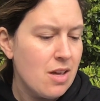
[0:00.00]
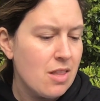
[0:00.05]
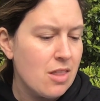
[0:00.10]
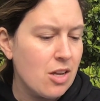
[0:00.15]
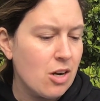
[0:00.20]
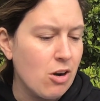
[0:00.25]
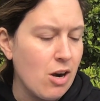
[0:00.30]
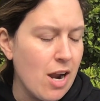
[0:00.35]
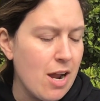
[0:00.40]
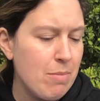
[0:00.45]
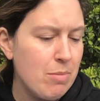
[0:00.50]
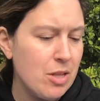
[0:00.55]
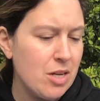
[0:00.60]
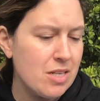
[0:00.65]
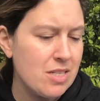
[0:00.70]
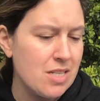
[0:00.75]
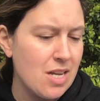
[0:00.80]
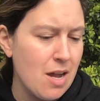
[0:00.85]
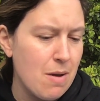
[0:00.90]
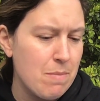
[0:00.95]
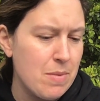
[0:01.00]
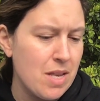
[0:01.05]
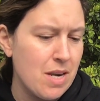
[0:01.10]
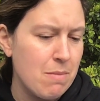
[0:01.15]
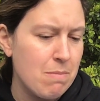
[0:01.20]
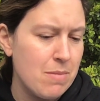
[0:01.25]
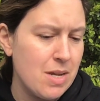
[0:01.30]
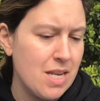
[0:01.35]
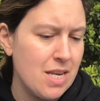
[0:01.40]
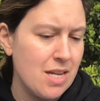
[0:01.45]
The crab looked up and
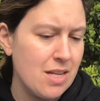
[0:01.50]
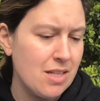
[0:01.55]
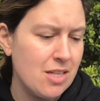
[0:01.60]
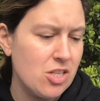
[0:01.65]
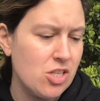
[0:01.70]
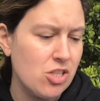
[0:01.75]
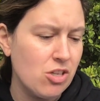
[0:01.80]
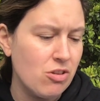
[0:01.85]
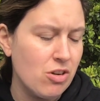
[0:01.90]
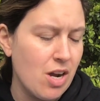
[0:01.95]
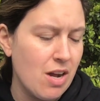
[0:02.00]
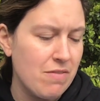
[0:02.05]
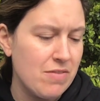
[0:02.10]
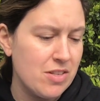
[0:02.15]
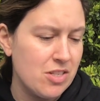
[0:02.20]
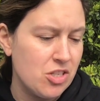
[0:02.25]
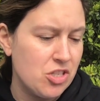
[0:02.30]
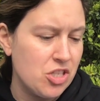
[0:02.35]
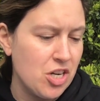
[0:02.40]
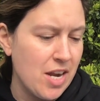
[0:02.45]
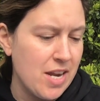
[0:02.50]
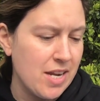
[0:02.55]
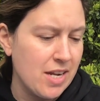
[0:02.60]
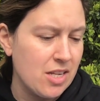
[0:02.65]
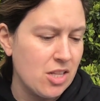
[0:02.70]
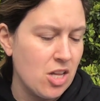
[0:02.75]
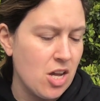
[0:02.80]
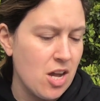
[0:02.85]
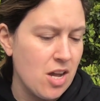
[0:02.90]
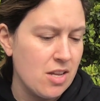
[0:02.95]
immediately showed off his giant
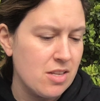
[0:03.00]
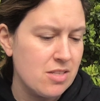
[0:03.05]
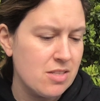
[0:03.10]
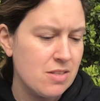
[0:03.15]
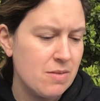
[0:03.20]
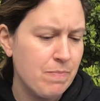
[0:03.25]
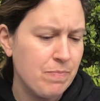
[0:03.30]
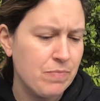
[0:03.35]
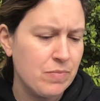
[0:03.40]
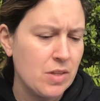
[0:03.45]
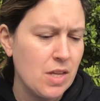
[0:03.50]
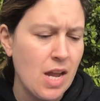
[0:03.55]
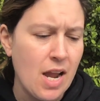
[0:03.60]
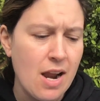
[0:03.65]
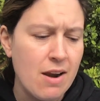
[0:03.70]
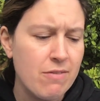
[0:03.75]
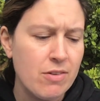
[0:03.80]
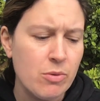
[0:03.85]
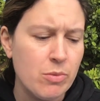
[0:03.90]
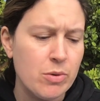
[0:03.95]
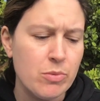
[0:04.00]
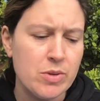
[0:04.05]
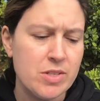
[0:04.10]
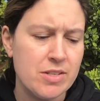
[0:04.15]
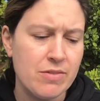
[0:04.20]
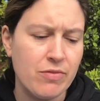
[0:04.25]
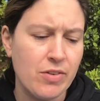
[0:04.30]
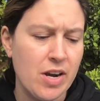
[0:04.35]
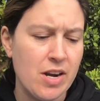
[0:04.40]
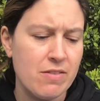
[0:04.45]
claws. Everyone was
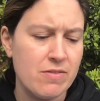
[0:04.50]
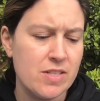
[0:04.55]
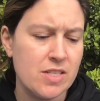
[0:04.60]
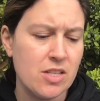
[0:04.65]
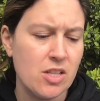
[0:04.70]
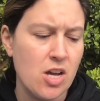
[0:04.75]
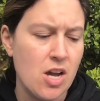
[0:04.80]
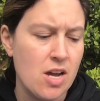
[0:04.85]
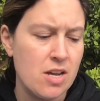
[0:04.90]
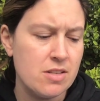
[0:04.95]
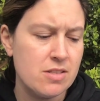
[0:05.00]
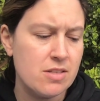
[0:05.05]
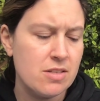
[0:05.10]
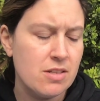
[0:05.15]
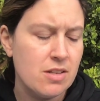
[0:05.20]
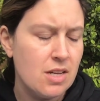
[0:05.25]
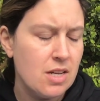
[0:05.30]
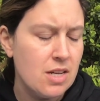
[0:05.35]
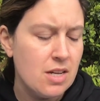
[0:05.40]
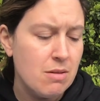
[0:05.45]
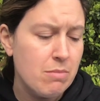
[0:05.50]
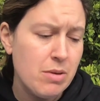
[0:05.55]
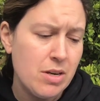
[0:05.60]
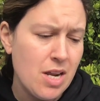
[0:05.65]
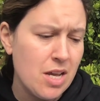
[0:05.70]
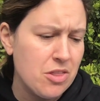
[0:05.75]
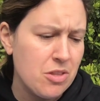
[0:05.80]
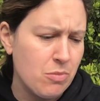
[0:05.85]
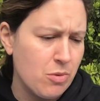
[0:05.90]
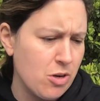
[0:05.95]
afraid of his claws, but
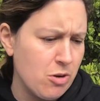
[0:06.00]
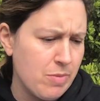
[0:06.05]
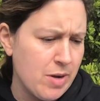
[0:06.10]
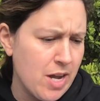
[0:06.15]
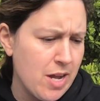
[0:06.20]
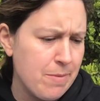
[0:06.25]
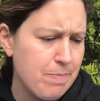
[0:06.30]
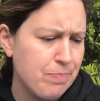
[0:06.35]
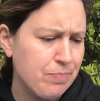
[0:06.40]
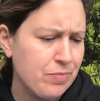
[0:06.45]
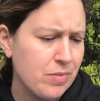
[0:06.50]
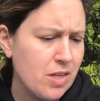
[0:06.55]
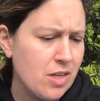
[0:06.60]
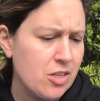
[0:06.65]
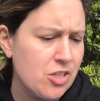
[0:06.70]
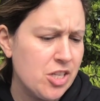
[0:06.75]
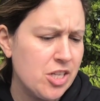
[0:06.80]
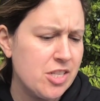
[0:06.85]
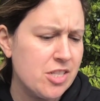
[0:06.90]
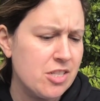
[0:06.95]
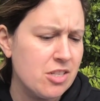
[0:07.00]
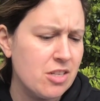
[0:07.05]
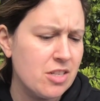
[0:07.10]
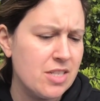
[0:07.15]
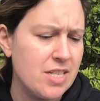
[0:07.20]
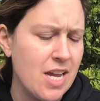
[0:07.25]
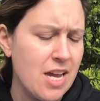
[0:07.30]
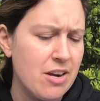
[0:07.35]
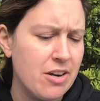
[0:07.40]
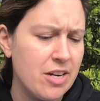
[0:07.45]
not the robot. She just looked
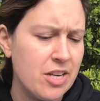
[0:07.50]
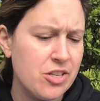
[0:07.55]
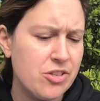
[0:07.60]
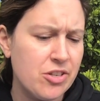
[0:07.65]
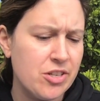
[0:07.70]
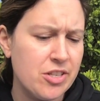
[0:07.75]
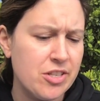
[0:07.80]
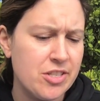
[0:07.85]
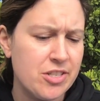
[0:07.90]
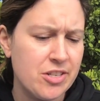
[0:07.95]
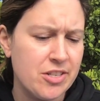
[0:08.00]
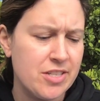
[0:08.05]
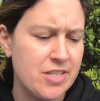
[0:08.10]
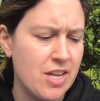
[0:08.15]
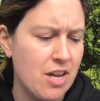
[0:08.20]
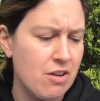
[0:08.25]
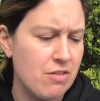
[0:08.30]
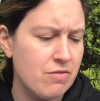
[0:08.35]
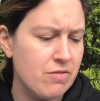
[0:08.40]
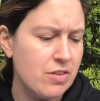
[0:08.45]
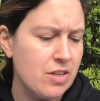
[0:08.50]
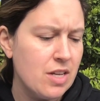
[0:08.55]
down and introduced herself.